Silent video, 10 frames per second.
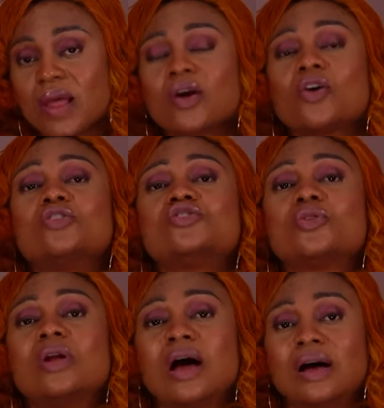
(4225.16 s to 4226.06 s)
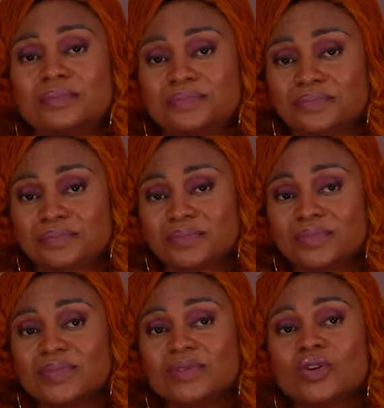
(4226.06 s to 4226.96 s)
Control
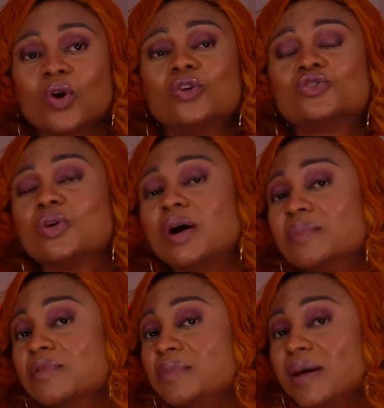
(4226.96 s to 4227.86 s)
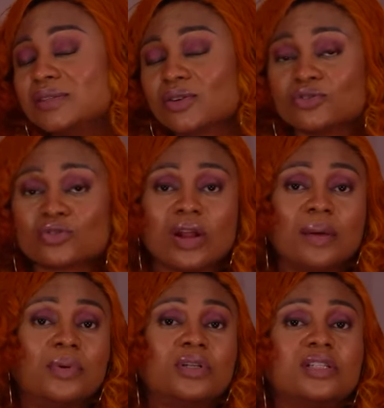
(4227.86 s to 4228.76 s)
her movement, control her
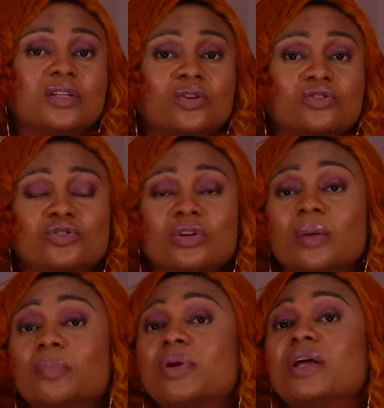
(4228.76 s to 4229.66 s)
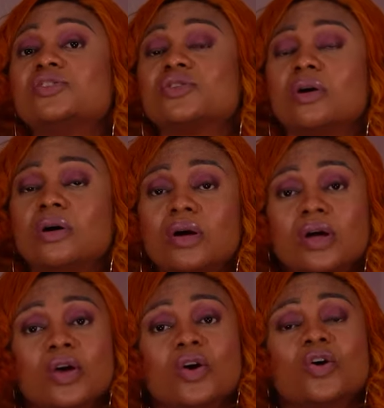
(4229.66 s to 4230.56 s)
body, control her pleasure,
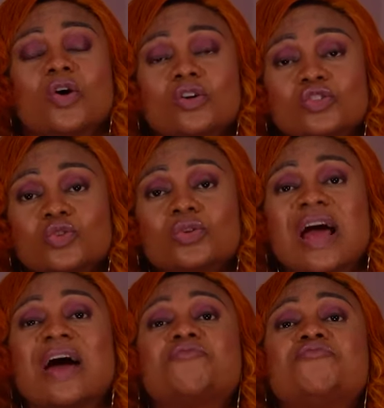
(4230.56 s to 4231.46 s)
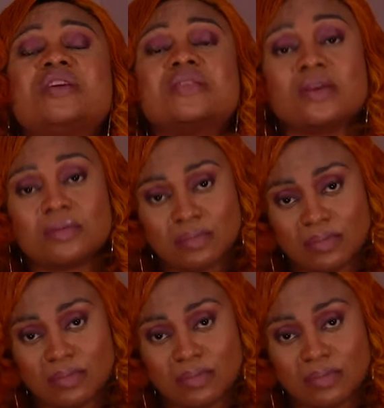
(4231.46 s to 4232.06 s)
control her breathing.